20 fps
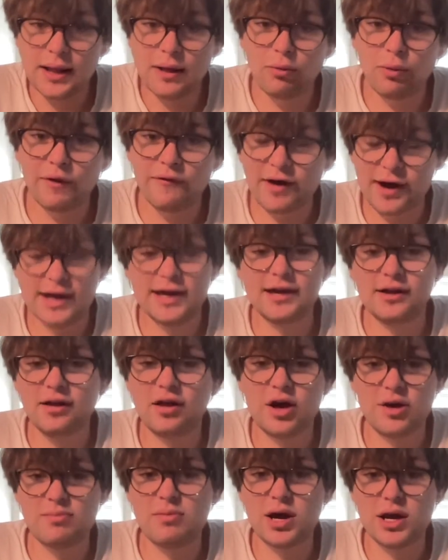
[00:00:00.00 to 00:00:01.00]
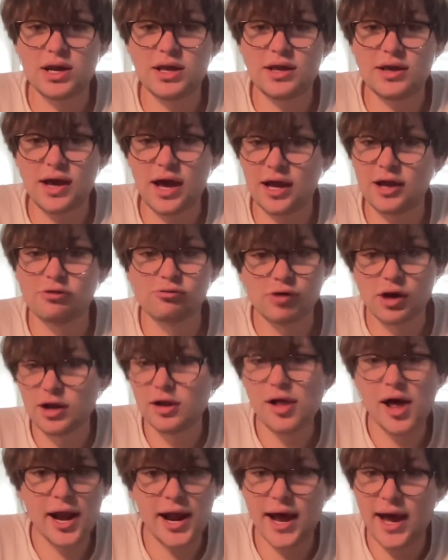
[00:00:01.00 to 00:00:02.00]
if I get a lot of money, I can run
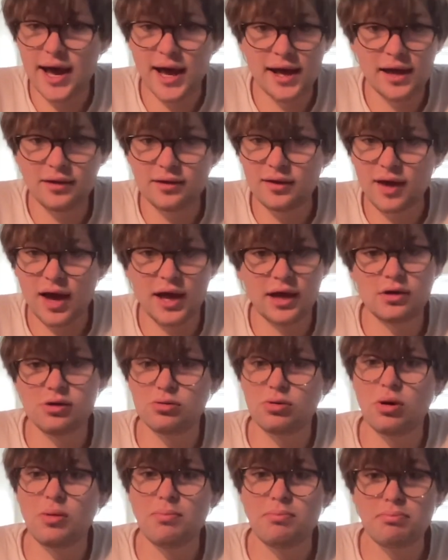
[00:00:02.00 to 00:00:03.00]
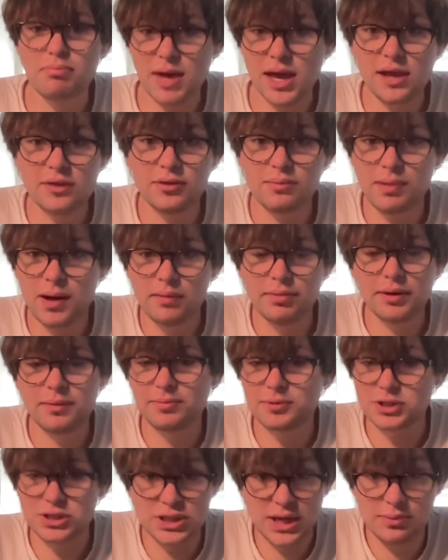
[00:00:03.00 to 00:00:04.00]
a lot of ads, I can make the public
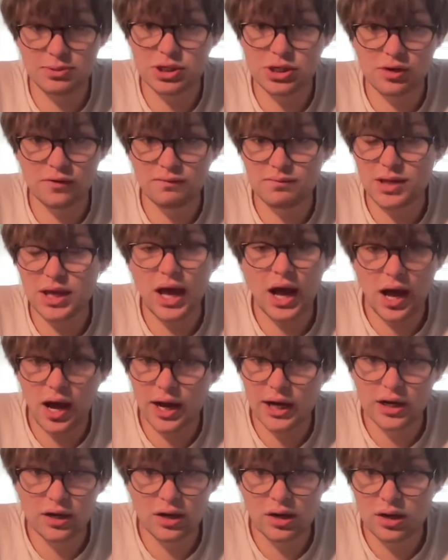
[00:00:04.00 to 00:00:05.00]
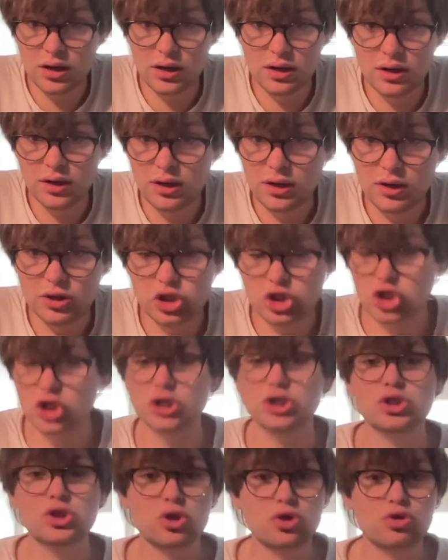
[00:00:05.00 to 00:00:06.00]
perception of me higher
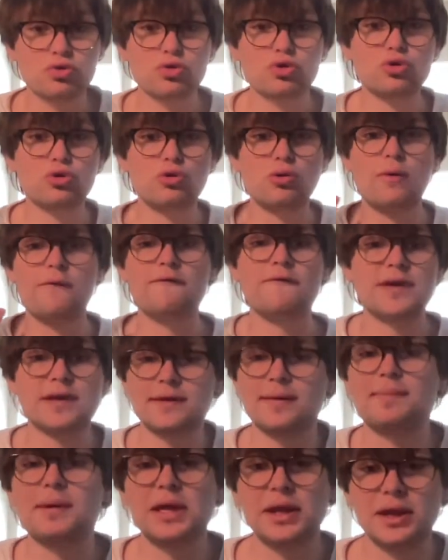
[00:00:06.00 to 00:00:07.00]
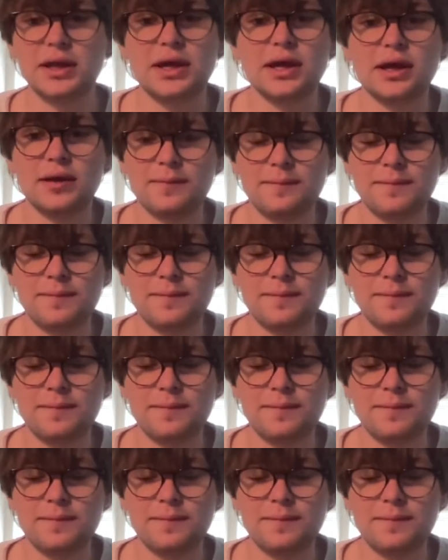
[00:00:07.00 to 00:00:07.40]
just through visibility.